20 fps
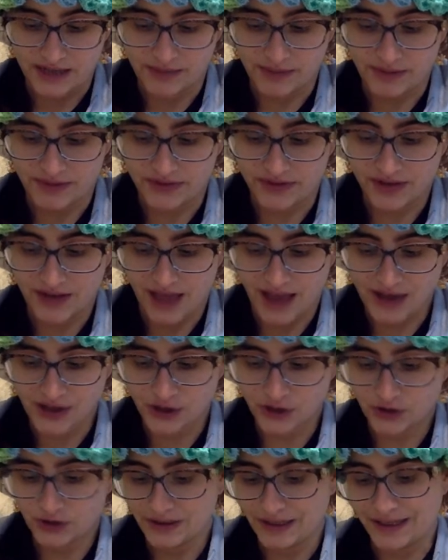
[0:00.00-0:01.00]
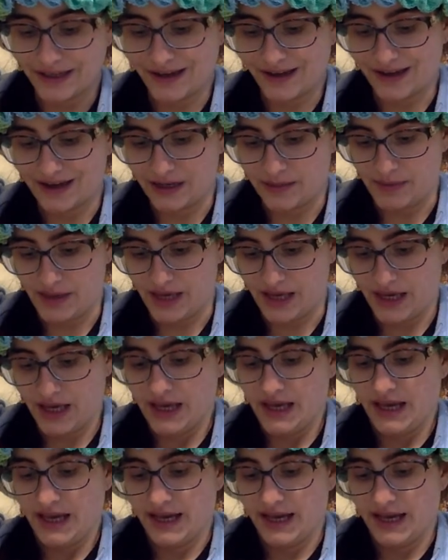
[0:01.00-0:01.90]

about the national economy